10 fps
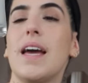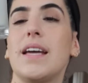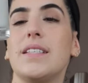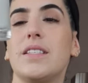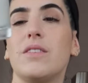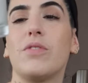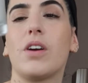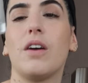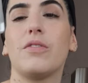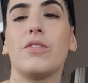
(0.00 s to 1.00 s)
Instant
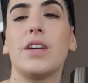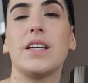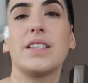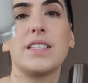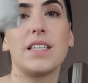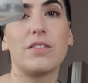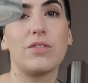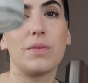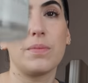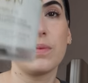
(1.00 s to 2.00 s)
Recovery
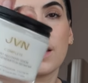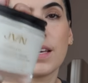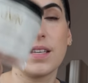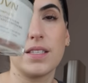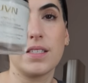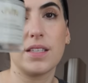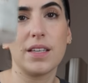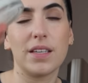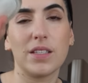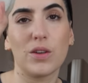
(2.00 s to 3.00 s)
Serum. This
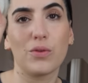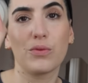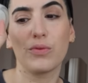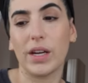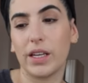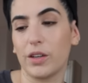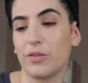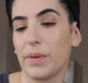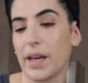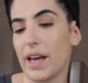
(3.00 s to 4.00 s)
is really good
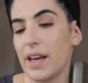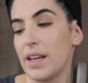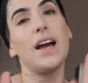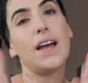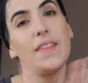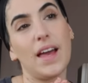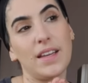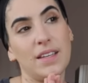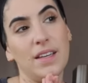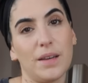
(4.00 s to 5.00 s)
for my hair. And
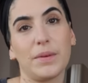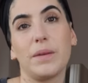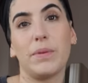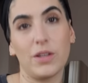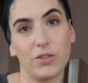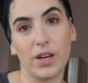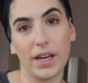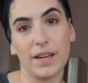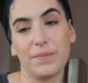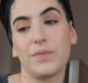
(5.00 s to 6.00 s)
then I'm gonna blow
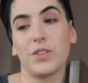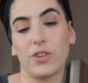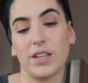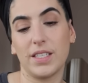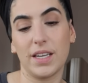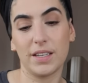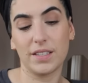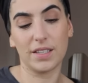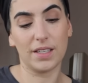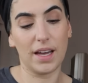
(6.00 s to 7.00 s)
dry it, straighten
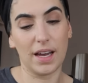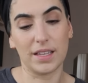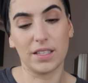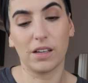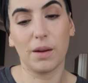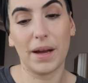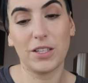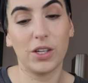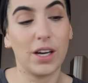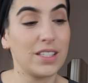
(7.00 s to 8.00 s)
it, and I'll come
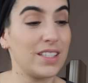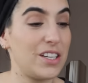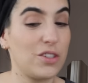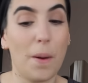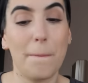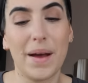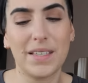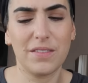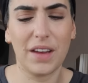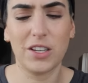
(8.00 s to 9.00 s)
back to you guys because I just got a
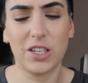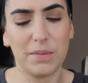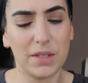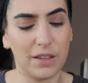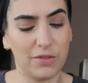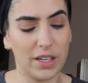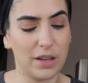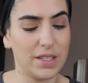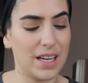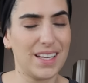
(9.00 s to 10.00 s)
massive H&M delivery
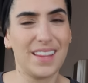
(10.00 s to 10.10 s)
downstairs.